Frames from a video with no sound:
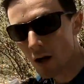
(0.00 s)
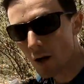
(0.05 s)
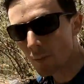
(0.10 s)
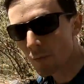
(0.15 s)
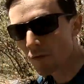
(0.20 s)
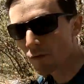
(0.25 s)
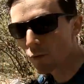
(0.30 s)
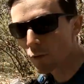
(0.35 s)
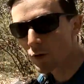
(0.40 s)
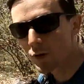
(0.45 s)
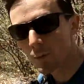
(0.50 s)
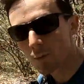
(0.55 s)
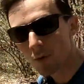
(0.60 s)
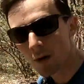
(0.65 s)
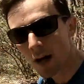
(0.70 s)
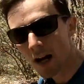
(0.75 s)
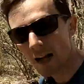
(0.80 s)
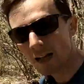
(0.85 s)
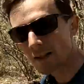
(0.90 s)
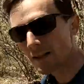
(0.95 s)
uh, before you
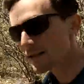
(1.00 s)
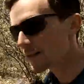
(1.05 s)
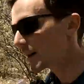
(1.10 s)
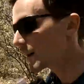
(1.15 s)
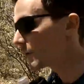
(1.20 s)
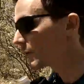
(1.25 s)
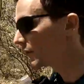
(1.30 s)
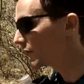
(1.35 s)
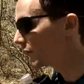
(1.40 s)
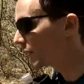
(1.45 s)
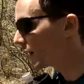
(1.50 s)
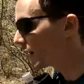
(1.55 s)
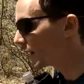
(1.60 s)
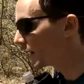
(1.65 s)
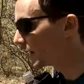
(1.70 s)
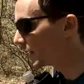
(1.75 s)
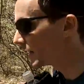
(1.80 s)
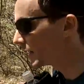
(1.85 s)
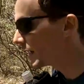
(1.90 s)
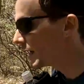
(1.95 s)
practice, I would
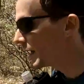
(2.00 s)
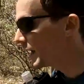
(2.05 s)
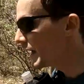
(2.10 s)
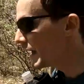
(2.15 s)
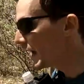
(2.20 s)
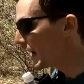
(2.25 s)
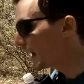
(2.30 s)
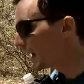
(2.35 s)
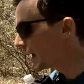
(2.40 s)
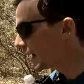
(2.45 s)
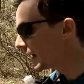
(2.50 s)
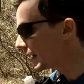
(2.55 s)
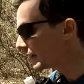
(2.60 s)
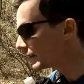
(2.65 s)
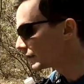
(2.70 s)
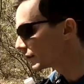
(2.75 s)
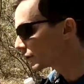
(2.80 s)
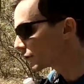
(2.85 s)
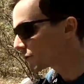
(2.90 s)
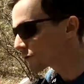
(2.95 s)
find a
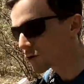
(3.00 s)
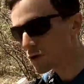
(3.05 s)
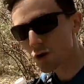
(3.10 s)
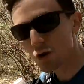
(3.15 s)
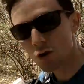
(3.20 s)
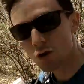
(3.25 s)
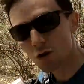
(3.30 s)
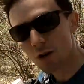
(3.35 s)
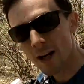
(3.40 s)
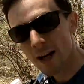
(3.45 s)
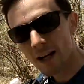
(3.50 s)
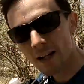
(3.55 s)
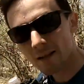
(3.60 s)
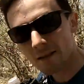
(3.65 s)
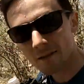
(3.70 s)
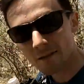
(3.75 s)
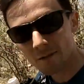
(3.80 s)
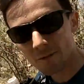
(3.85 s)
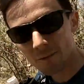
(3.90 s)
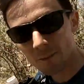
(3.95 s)
little straight,
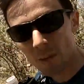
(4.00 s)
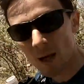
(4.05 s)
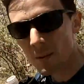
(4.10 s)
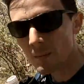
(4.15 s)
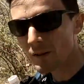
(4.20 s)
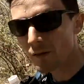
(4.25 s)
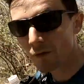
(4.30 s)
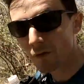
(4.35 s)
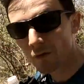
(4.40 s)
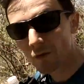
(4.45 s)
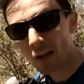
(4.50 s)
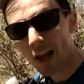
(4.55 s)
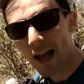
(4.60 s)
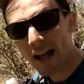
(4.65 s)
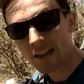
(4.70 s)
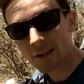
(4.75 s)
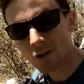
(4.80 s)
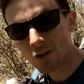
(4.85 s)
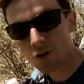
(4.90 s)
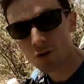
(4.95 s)
maybe
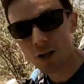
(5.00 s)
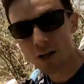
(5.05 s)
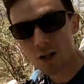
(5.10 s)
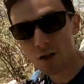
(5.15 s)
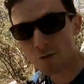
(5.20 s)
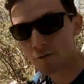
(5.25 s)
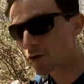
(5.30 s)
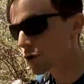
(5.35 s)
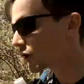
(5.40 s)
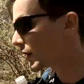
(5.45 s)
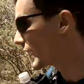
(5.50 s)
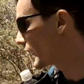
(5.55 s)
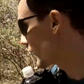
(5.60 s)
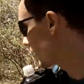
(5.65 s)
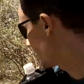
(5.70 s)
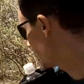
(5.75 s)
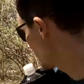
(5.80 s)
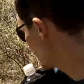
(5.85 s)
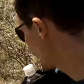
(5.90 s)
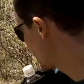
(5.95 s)
flat stretch of
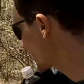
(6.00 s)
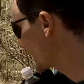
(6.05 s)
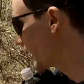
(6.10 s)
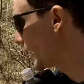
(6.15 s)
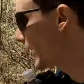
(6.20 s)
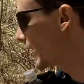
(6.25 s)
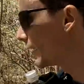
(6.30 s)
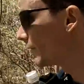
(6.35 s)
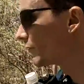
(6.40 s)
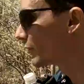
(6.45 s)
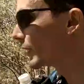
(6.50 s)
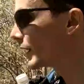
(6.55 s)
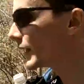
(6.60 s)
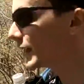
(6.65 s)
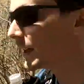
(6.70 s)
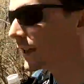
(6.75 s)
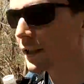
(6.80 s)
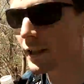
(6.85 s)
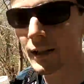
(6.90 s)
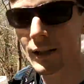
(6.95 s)
trail like I have right
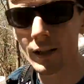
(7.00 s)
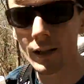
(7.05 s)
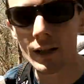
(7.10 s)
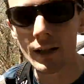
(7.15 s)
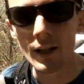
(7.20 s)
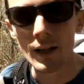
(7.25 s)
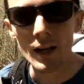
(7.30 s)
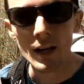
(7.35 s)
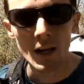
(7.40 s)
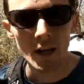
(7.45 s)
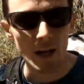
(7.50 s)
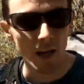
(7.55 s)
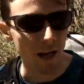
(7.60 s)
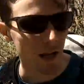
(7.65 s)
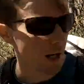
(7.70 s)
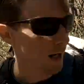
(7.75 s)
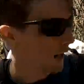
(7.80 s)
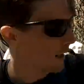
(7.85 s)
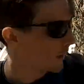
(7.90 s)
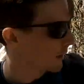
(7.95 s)
here.
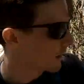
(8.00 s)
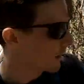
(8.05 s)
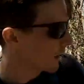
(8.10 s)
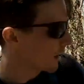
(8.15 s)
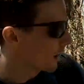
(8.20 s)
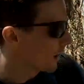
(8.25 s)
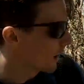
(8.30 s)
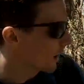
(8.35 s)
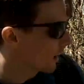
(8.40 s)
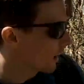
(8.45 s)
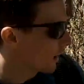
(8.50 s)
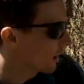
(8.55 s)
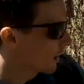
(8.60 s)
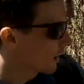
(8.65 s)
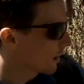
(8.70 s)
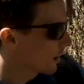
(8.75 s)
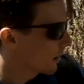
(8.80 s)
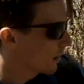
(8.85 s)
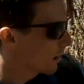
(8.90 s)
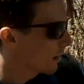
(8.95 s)
And uh,
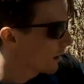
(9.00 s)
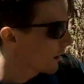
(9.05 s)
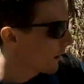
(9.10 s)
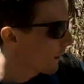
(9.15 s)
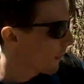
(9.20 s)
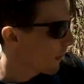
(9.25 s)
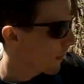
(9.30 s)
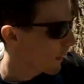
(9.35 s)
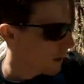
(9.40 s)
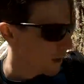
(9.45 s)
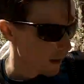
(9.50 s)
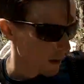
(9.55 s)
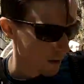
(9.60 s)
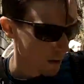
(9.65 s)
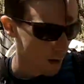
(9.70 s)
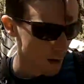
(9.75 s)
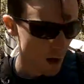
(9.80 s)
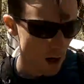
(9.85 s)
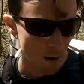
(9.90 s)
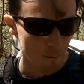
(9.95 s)

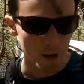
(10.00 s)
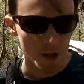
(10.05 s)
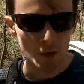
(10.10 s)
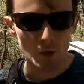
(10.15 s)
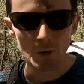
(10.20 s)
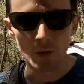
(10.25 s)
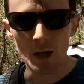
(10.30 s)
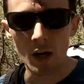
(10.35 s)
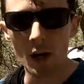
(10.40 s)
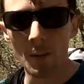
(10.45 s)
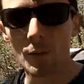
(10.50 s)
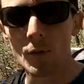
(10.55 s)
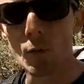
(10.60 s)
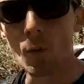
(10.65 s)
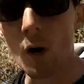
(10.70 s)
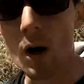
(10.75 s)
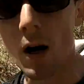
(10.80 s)
I'm gonna do a couple